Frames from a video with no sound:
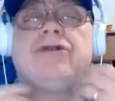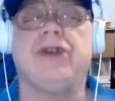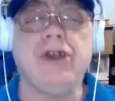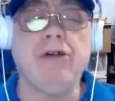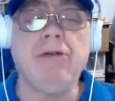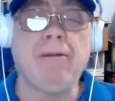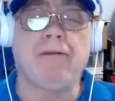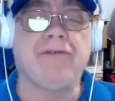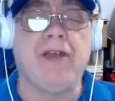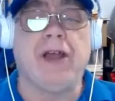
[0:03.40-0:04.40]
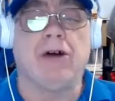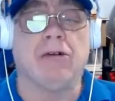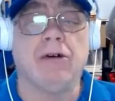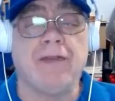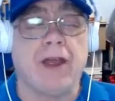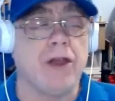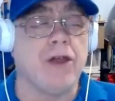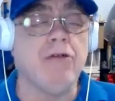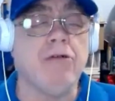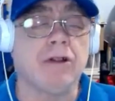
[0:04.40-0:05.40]
Do you ever feel that
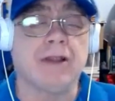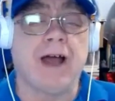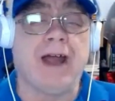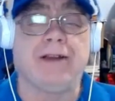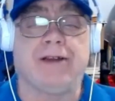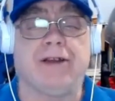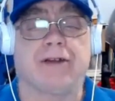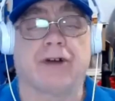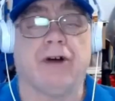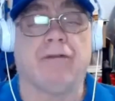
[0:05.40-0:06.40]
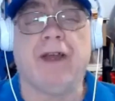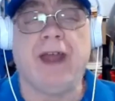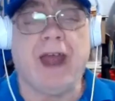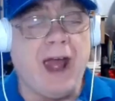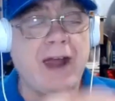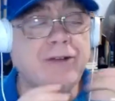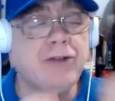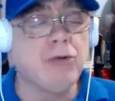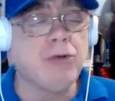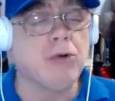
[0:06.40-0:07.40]
you are lying to yourself and
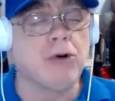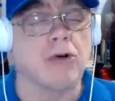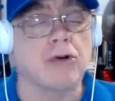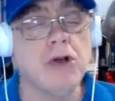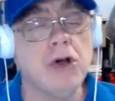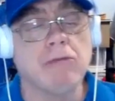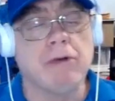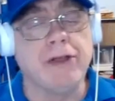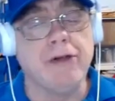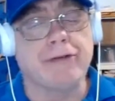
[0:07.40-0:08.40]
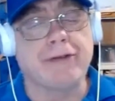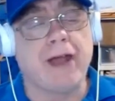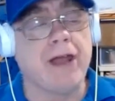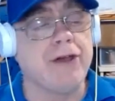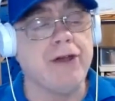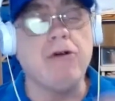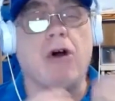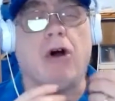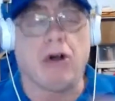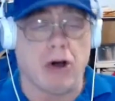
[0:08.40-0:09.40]
to the world when you say you
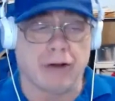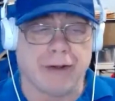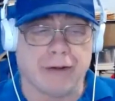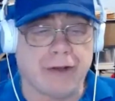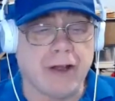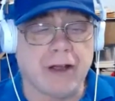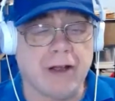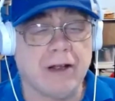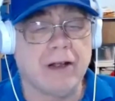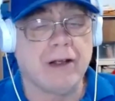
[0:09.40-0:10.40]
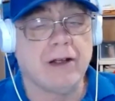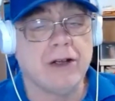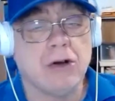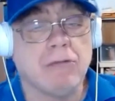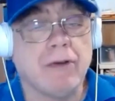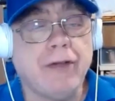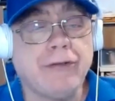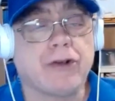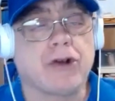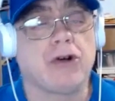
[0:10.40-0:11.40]
are autistic? When
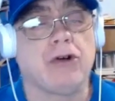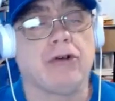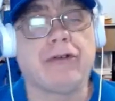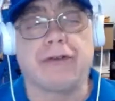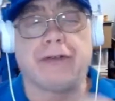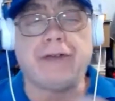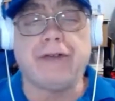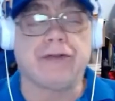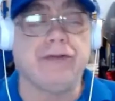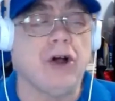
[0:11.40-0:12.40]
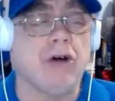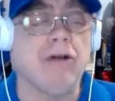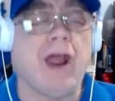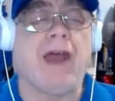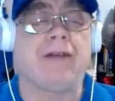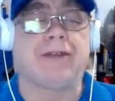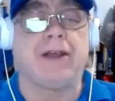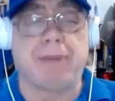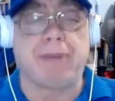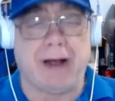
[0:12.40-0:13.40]
this occurs, this is known as the
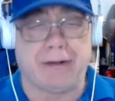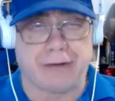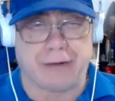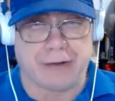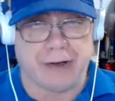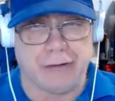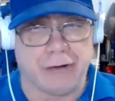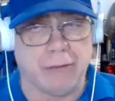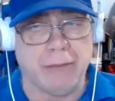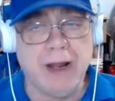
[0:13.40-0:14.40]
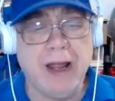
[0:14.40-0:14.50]
imposter syndrome,